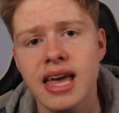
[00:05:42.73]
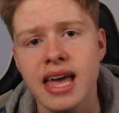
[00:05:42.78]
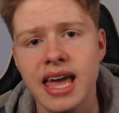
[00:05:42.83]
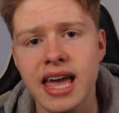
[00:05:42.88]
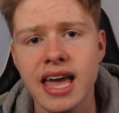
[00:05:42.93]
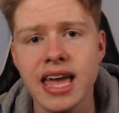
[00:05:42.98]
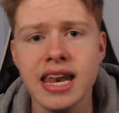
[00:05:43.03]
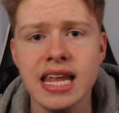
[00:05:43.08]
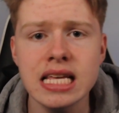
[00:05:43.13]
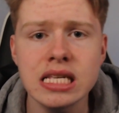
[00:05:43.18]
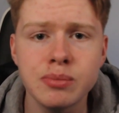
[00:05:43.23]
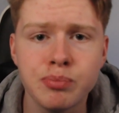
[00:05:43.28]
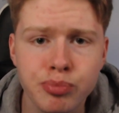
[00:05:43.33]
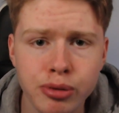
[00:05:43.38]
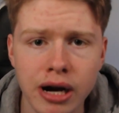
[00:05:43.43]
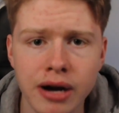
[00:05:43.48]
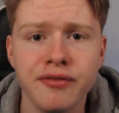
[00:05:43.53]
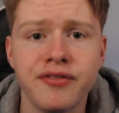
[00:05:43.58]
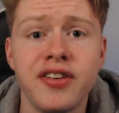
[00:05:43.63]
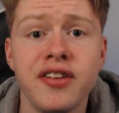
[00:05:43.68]
It is
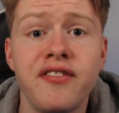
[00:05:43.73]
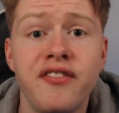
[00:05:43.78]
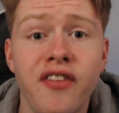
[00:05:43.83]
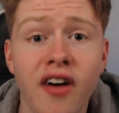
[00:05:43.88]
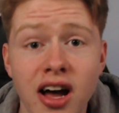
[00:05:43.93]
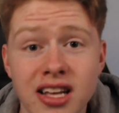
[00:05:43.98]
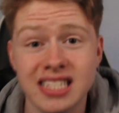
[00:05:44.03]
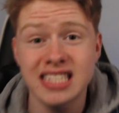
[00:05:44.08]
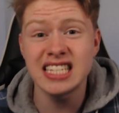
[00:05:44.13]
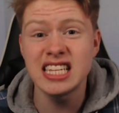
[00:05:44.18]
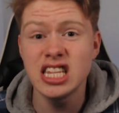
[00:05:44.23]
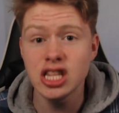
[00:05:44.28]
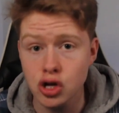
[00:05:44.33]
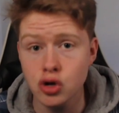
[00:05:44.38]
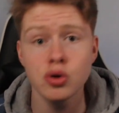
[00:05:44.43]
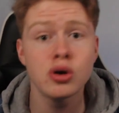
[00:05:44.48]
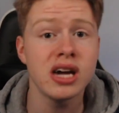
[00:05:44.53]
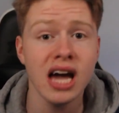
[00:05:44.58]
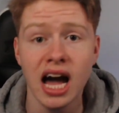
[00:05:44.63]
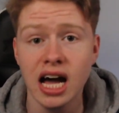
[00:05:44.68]
Brentford versus
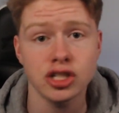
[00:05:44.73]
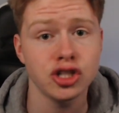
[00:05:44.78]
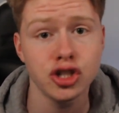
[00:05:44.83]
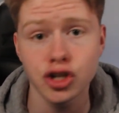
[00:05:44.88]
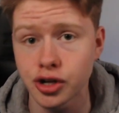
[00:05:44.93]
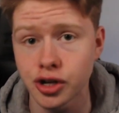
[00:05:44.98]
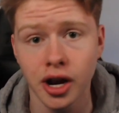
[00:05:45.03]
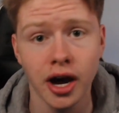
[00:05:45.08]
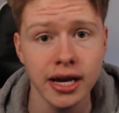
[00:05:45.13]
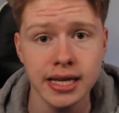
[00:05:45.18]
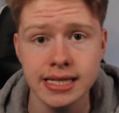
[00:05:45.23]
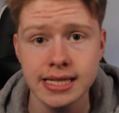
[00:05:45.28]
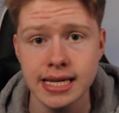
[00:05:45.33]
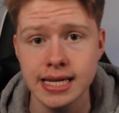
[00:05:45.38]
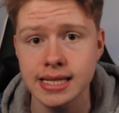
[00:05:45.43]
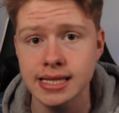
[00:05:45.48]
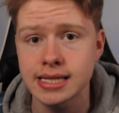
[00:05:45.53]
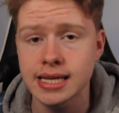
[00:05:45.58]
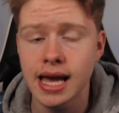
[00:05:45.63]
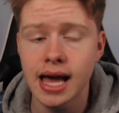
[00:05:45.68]
Newcastle
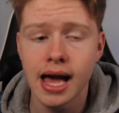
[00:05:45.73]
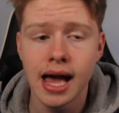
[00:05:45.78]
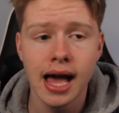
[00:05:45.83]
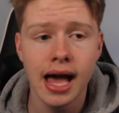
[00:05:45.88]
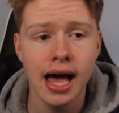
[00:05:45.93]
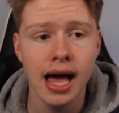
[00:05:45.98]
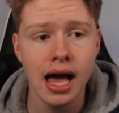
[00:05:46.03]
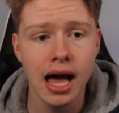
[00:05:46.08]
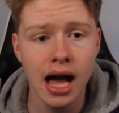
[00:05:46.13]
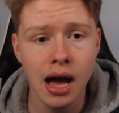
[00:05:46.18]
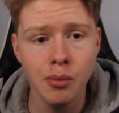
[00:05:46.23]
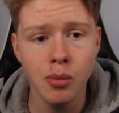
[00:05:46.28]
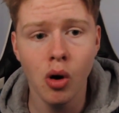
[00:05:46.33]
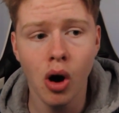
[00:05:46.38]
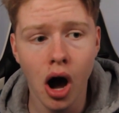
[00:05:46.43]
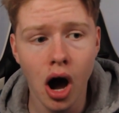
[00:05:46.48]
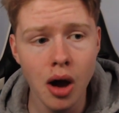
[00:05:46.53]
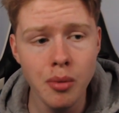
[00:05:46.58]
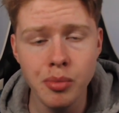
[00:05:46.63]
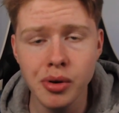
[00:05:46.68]
United. And well,
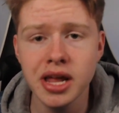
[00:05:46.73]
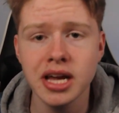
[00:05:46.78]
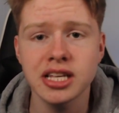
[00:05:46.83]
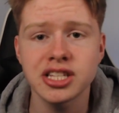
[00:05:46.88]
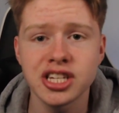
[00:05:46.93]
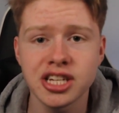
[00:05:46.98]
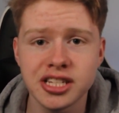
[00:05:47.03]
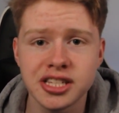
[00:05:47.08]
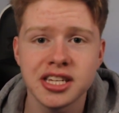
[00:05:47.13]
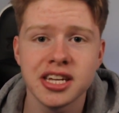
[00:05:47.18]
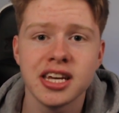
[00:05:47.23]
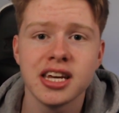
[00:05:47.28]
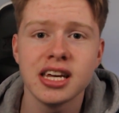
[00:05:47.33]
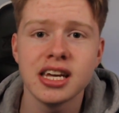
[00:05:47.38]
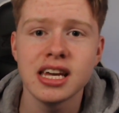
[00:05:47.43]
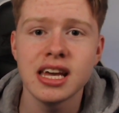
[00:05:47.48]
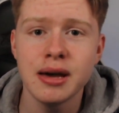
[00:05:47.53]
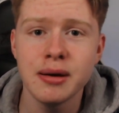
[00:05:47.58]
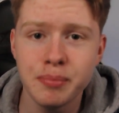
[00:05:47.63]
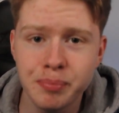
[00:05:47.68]
I predicted
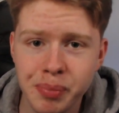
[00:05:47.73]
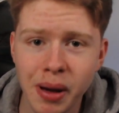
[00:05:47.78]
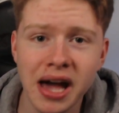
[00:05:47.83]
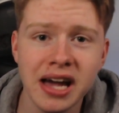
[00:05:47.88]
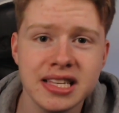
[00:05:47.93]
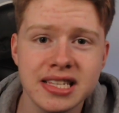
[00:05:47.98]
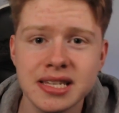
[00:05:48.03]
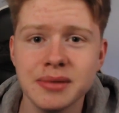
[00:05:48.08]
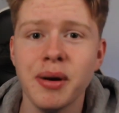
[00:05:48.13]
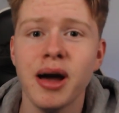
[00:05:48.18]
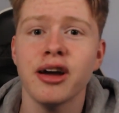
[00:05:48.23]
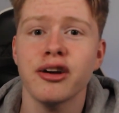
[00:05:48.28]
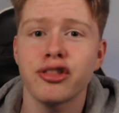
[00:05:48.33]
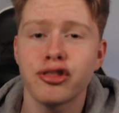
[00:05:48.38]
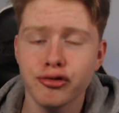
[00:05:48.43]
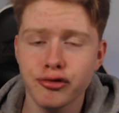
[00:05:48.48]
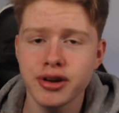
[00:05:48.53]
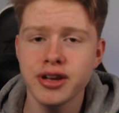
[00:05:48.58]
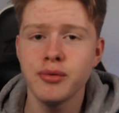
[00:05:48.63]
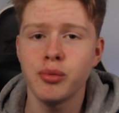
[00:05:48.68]
back-to-back
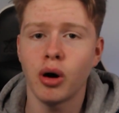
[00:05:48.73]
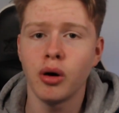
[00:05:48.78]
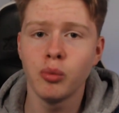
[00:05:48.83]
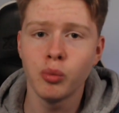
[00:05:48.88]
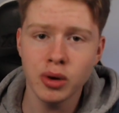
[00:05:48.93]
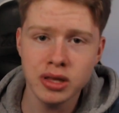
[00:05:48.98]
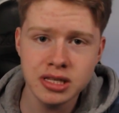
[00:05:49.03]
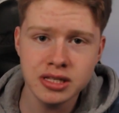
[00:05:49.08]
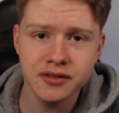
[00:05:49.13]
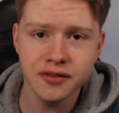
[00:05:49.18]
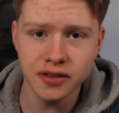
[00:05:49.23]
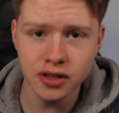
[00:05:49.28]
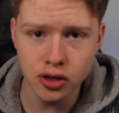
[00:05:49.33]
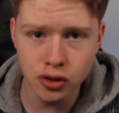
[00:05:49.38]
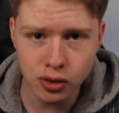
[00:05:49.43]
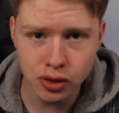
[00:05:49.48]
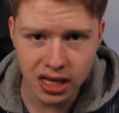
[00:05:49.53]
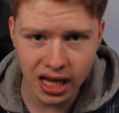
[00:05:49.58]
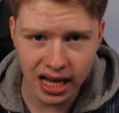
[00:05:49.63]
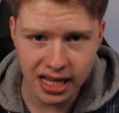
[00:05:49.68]
3-1 wins for
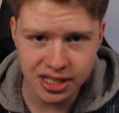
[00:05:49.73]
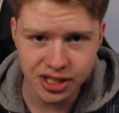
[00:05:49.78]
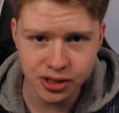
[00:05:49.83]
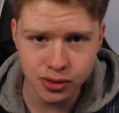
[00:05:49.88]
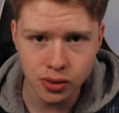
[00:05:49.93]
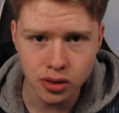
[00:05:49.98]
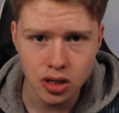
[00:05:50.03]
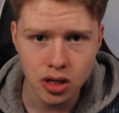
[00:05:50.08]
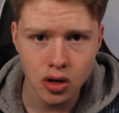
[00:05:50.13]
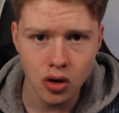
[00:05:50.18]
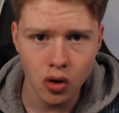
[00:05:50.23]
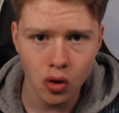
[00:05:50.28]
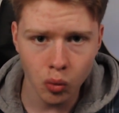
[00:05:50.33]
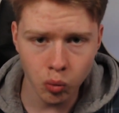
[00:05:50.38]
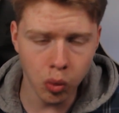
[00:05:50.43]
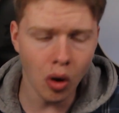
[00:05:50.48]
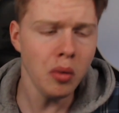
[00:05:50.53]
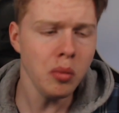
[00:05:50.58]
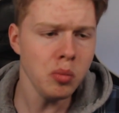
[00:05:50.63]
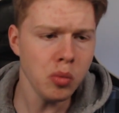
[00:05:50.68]
Newcastle.
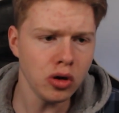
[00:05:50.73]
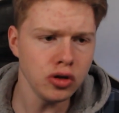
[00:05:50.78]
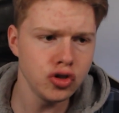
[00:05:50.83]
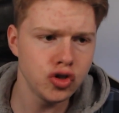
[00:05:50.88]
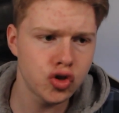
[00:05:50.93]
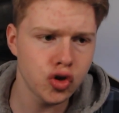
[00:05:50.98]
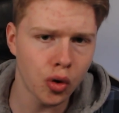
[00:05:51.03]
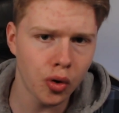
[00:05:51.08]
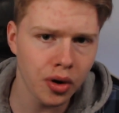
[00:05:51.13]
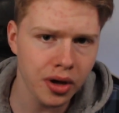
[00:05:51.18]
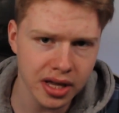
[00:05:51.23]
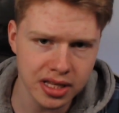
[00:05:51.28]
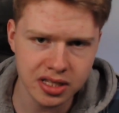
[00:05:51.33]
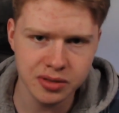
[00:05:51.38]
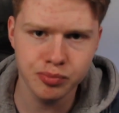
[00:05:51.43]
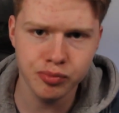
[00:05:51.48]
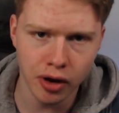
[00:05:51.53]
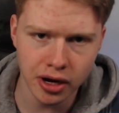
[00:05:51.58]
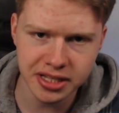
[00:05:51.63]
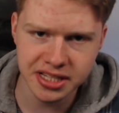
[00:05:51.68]
1-1 draw against
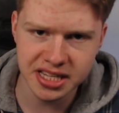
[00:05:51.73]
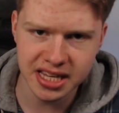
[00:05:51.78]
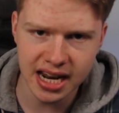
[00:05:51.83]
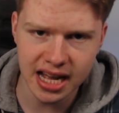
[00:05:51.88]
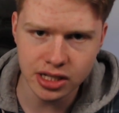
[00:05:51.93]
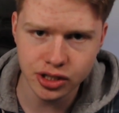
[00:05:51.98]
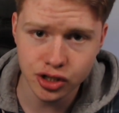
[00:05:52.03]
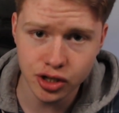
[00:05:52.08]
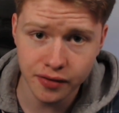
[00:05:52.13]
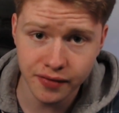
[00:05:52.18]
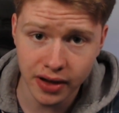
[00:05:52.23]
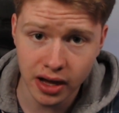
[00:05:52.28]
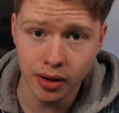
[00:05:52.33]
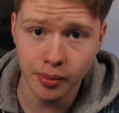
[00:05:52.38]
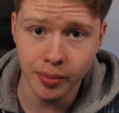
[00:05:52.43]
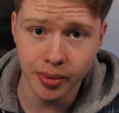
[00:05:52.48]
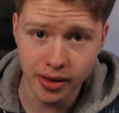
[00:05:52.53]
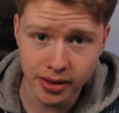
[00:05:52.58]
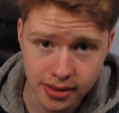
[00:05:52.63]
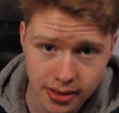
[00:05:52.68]
Brighton and Hove
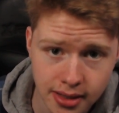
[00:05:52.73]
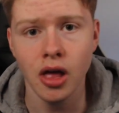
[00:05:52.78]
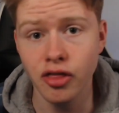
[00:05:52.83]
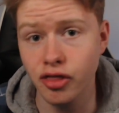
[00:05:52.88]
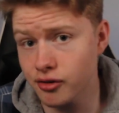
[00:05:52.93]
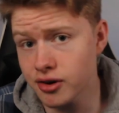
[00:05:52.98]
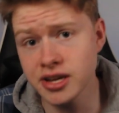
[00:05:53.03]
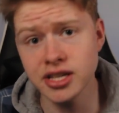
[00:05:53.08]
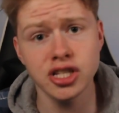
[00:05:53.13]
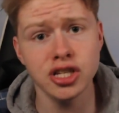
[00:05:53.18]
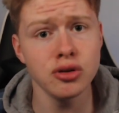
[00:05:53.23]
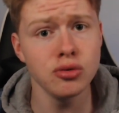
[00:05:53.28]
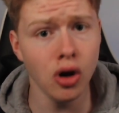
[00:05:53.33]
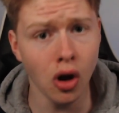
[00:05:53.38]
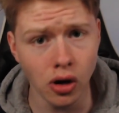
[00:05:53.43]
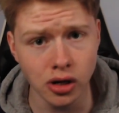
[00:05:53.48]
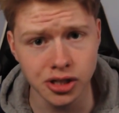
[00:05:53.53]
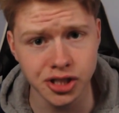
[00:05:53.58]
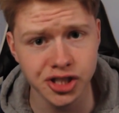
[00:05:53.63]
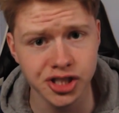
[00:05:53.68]
Albion. A 3-2
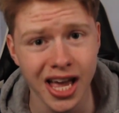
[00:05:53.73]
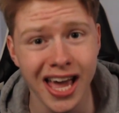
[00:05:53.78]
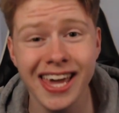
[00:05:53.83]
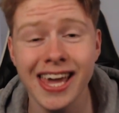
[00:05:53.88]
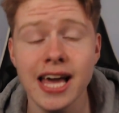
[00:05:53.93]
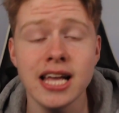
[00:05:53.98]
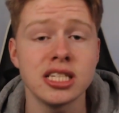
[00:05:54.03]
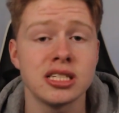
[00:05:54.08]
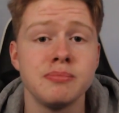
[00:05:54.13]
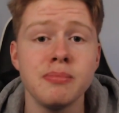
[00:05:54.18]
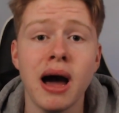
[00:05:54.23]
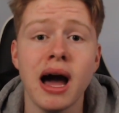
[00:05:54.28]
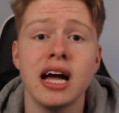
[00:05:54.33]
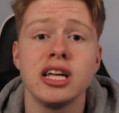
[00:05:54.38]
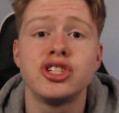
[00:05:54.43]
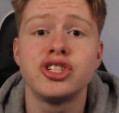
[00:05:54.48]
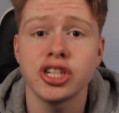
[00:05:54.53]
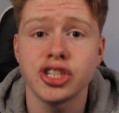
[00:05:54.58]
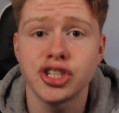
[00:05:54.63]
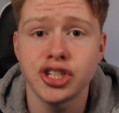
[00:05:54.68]
loss against
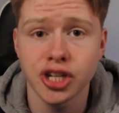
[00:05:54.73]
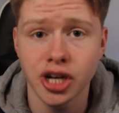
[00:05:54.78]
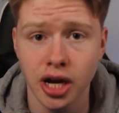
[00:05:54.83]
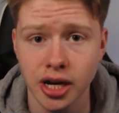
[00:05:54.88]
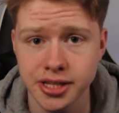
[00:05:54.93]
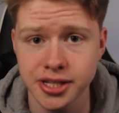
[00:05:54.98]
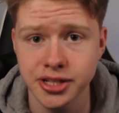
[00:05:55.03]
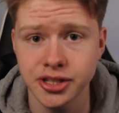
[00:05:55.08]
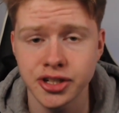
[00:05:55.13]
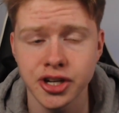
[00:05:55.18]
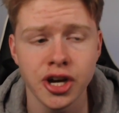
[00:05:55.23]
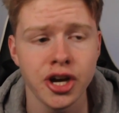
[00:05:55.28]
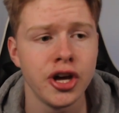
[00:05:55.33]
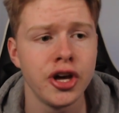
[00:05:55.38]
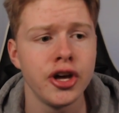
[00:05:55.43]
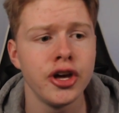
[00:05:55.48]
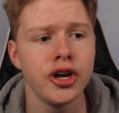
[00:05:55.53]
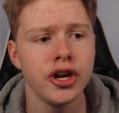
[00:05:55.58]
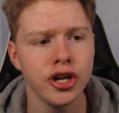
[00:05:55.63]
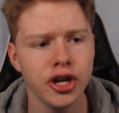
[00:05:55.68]
Manchester United.
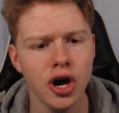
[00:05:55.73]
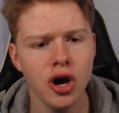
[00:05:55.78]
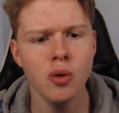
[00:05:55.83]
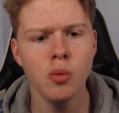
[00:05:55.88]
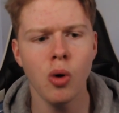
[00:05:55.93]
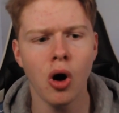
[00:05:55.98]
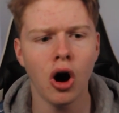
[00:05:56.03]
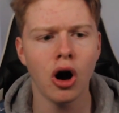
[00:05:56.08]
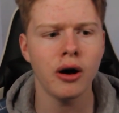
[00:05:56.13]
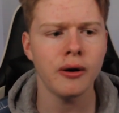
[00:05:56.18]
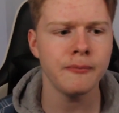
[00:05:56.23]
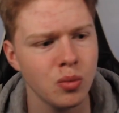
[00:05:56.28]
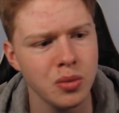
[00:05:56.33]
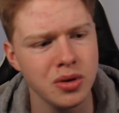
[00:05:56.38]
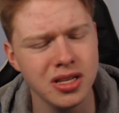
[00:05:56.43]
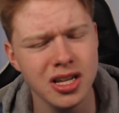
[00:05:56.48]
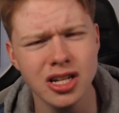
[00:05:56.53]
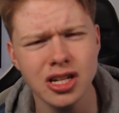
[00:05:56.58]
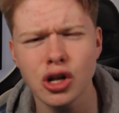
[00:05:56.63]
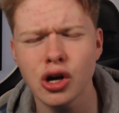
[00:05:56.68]
You know what? We
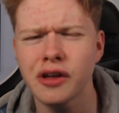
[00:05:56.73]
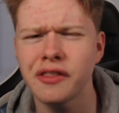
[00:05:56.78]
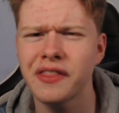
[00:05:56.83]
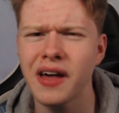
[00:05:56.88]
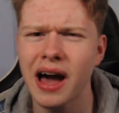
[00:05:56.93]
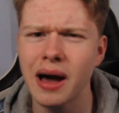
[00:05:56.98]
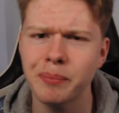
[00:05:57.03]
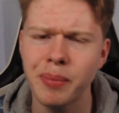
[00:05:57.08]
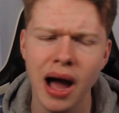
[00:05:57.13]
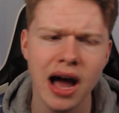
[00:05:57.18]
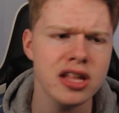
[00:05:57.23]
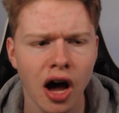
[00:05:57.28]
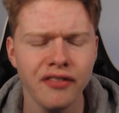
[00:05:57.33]
didn't look that bad.